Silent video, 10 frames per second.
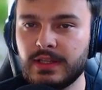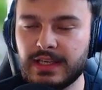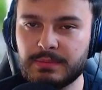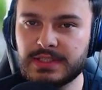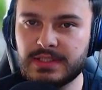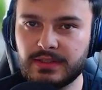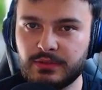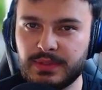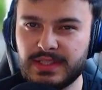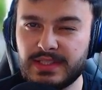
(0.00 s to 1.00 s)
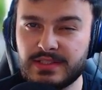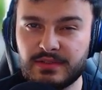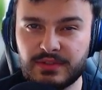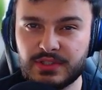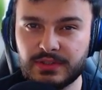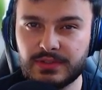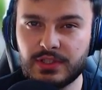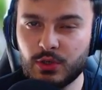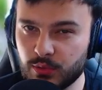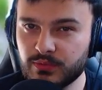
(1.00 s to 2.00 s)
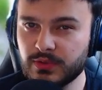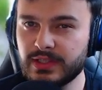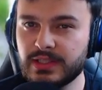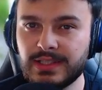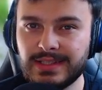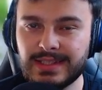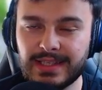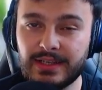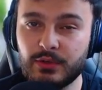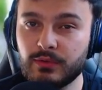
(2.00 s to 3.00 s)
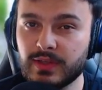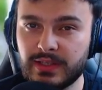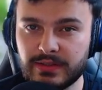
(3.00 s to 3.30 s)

And that makes it a little bit easier for Chelsea, hopefully, to get it over the